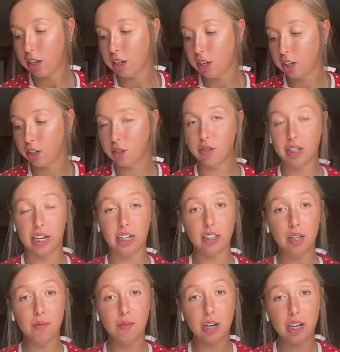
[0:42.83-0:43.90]
You take
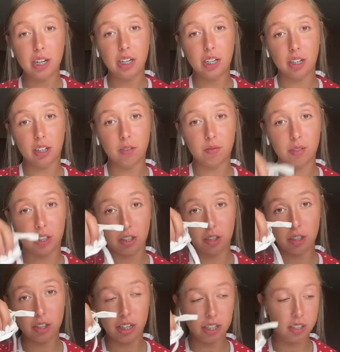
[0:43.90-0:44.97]
them right here. Here's
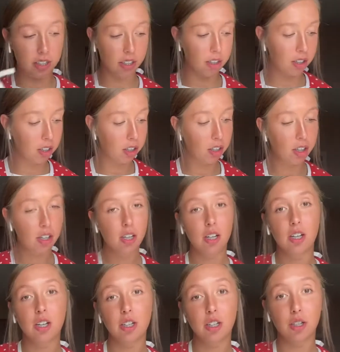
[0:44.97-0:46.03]
the laces.
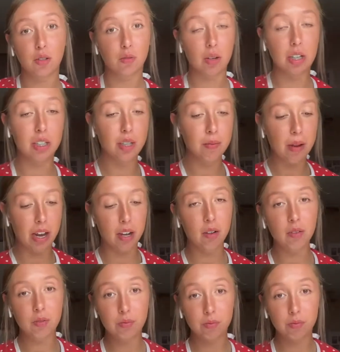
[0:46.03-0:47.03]
You rinse them out.